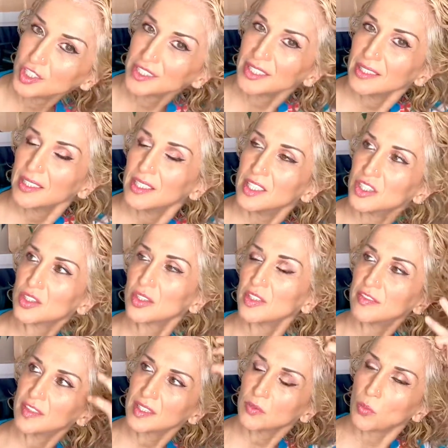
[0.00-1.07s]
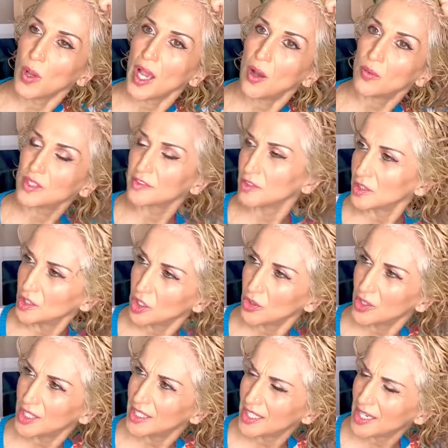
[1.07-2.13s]
initially felt, wow, it's fully
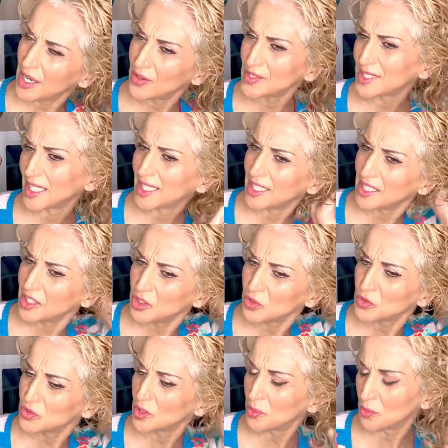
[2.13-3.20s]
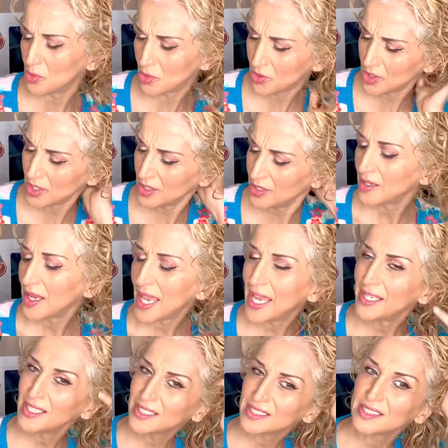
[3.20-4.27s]
coated, and now it's like, can I use some more? And
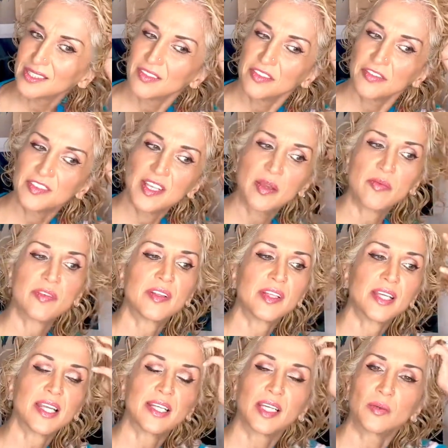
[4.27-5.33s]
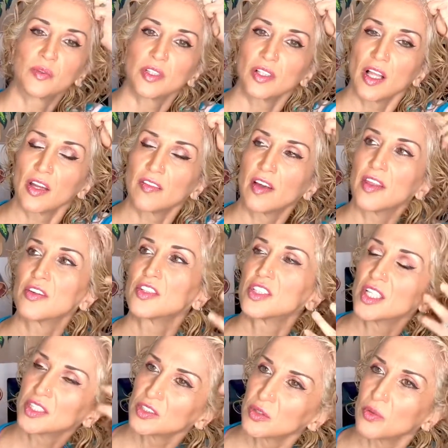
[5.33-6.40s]
it's the same feeling I get with a lot of other
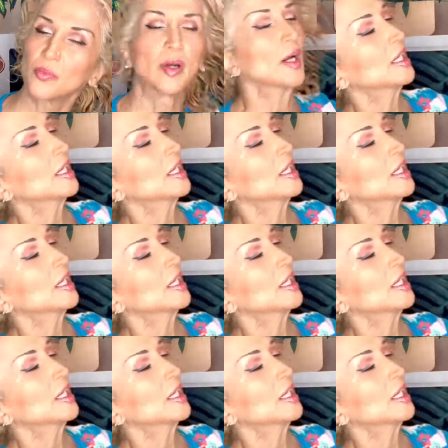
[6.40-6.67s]
gels. It reminds